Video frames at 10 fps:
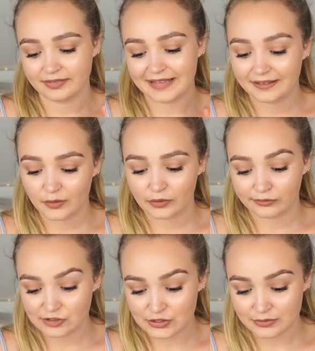Then they were
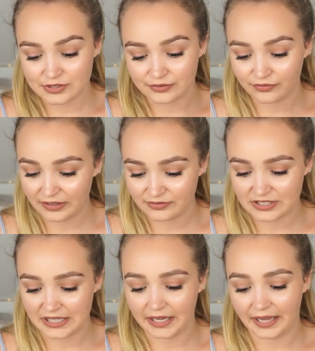reduced to
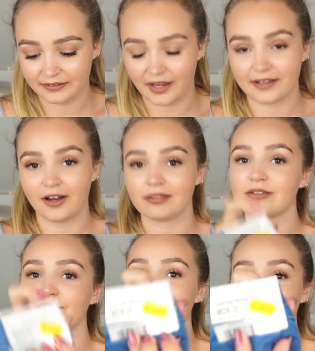50 and I got
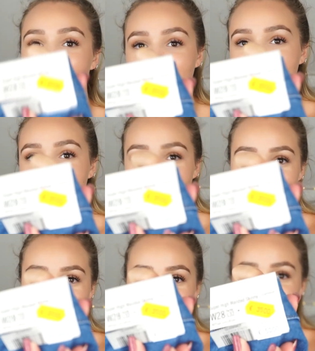them for
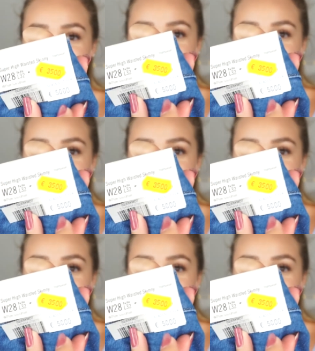35,